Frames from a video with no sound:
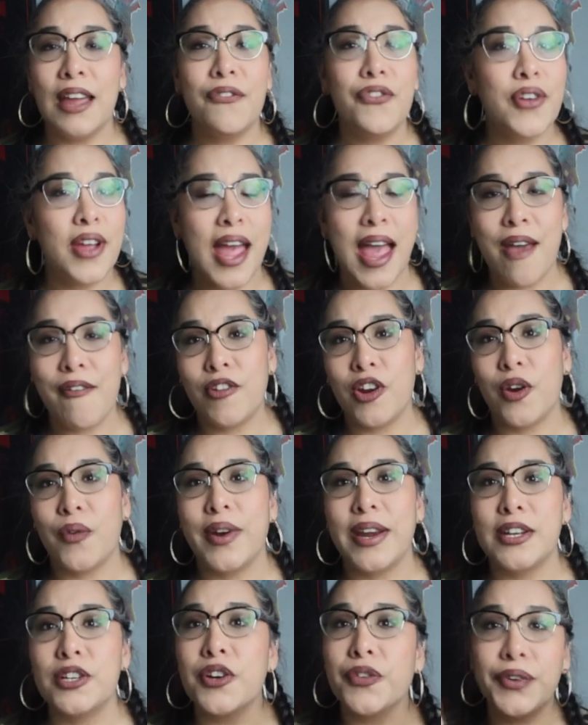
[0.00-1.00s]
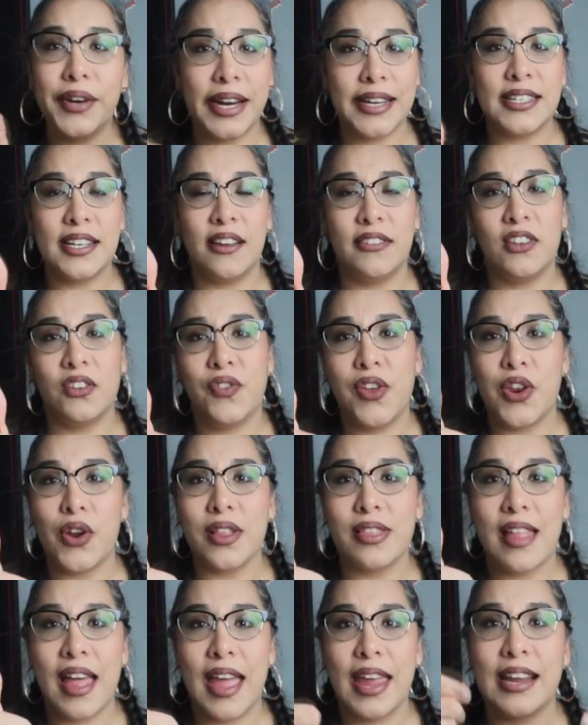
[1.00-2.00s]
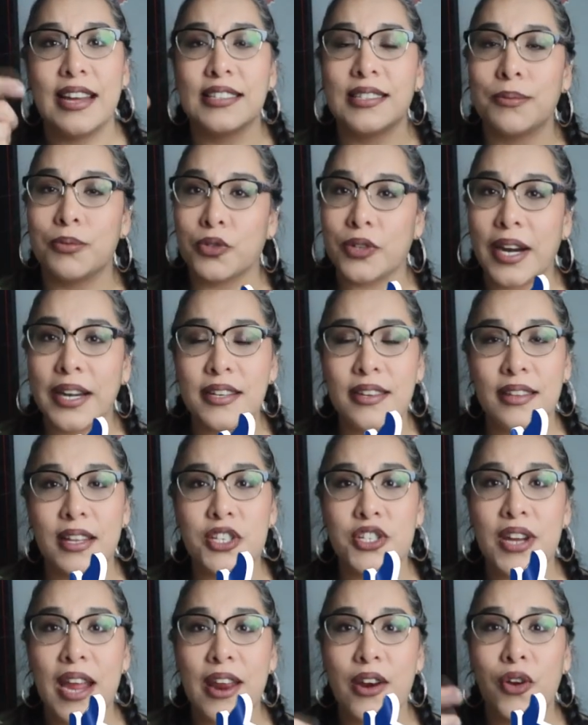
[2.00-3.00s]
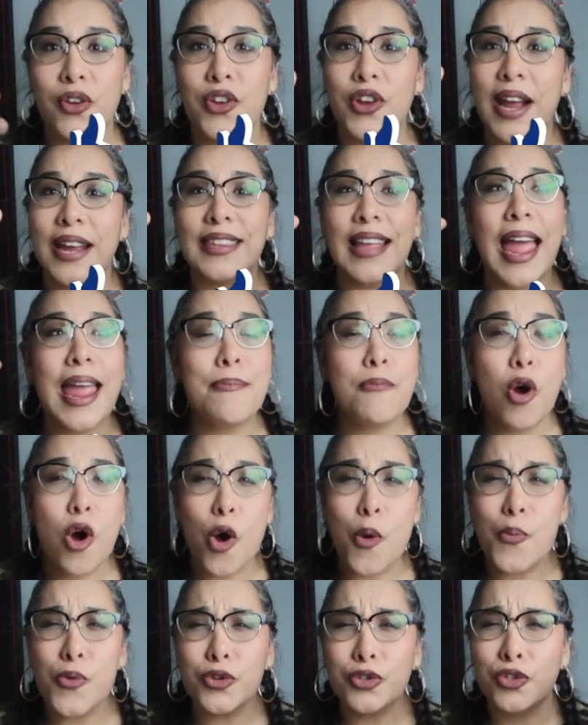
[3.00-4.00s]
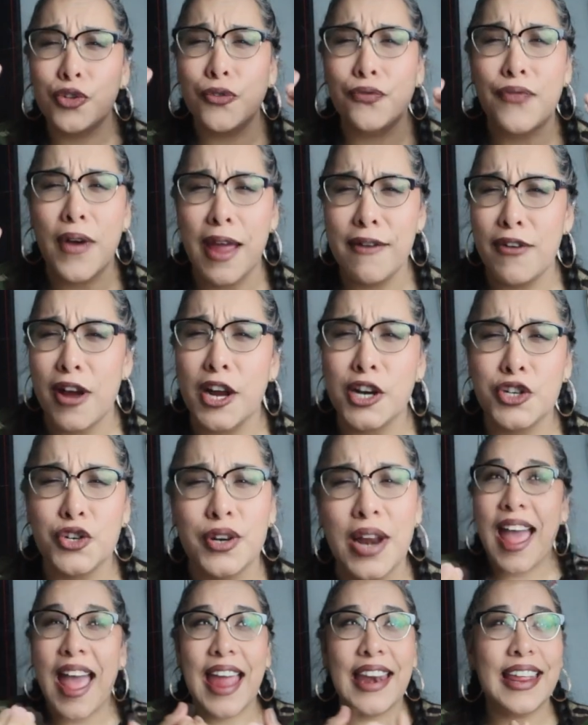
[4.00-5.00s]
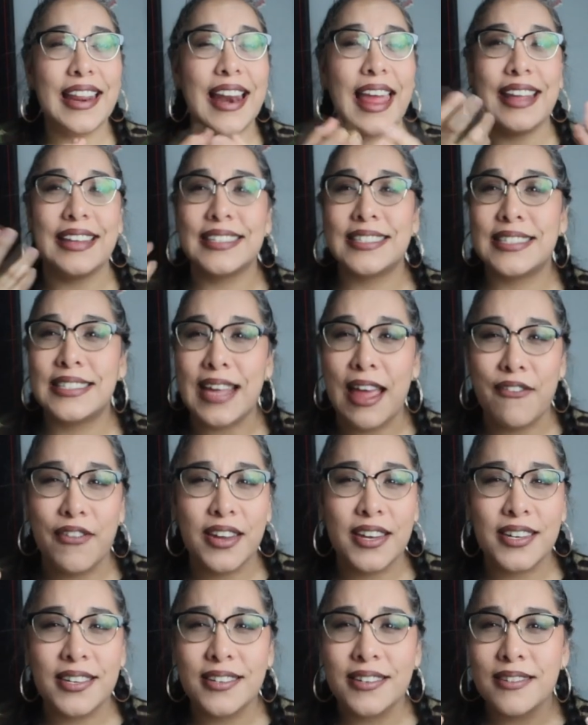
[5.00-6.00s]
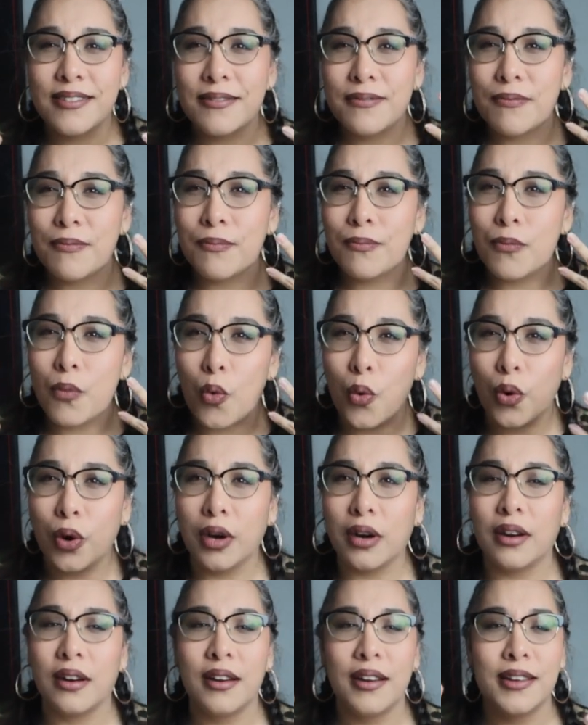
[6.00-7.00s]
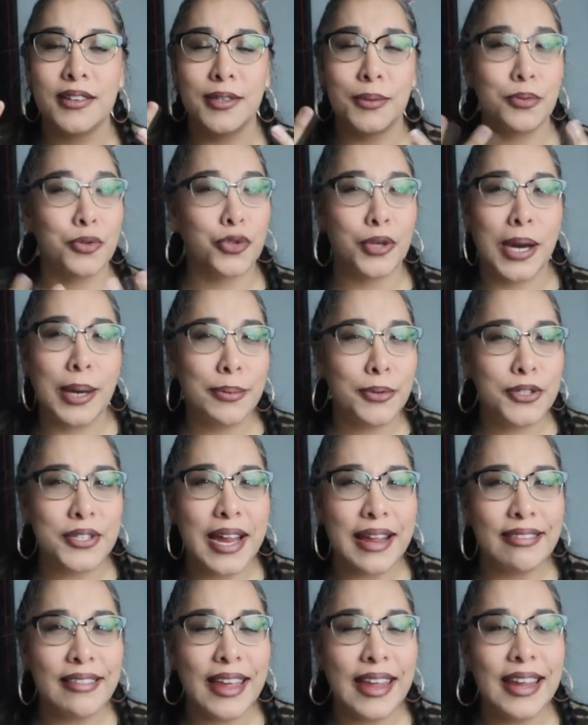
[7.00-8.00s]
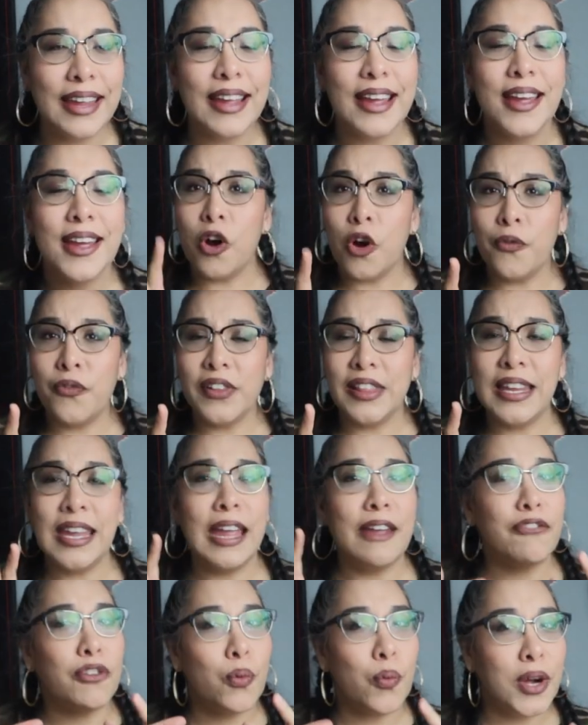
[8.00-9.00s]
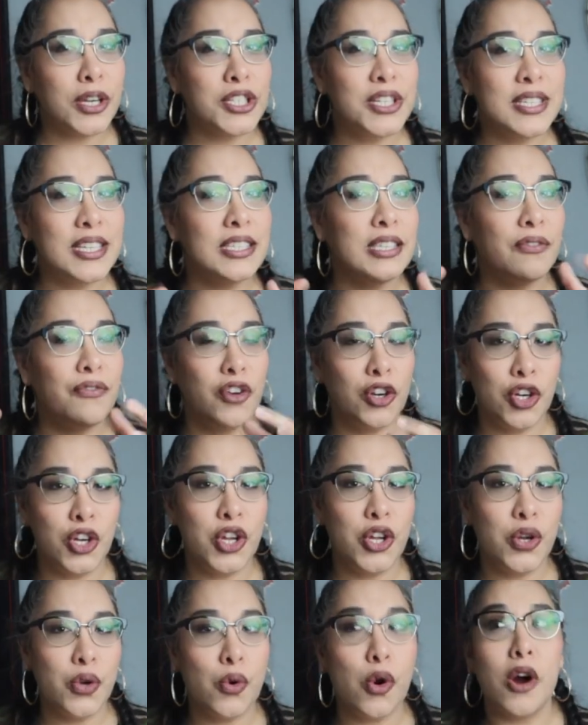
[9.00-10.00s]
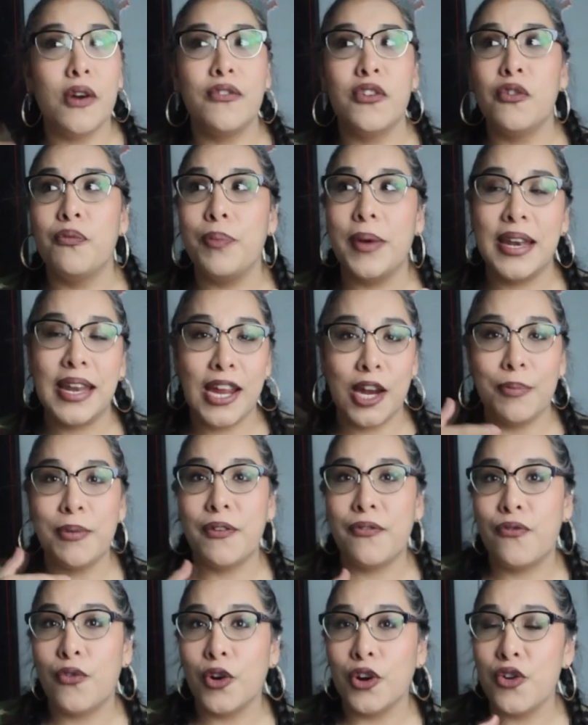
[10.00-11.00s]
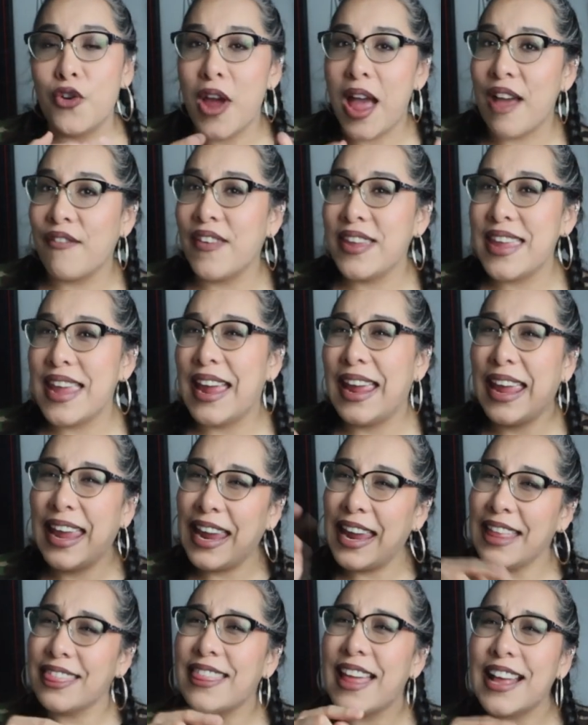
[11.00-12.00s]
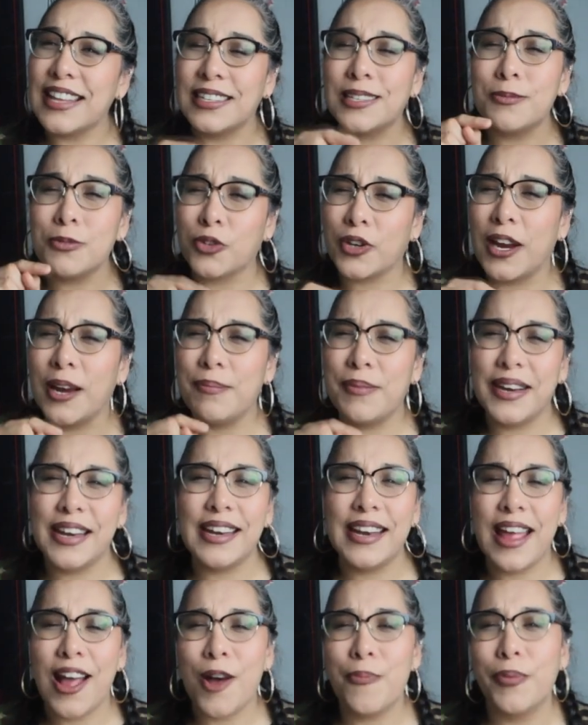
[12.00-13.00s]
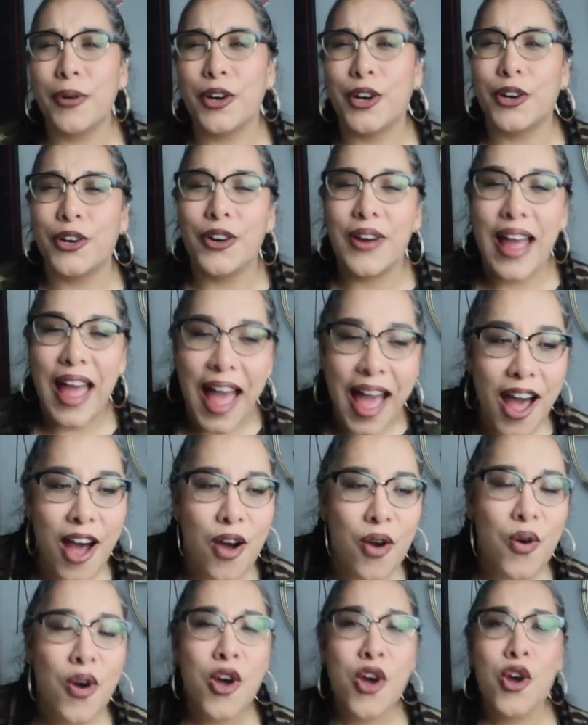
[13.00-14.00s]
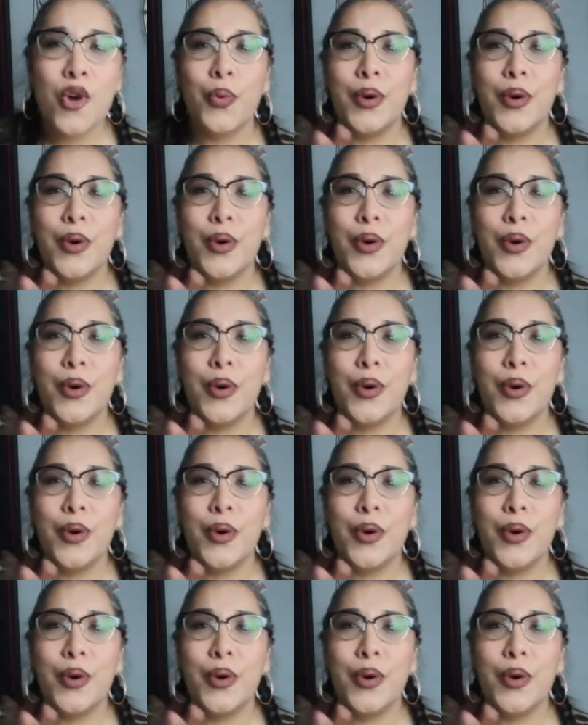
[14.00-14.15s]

If you haven't already, don't forget to give this video a like, subscribe to the channel. You guys, I'm almost to 500. I need like seven more subscribers I think. Hopefully if you're watching this if you're new or if you've been here before and you haven't yet hit that subscribe button to help a girl out.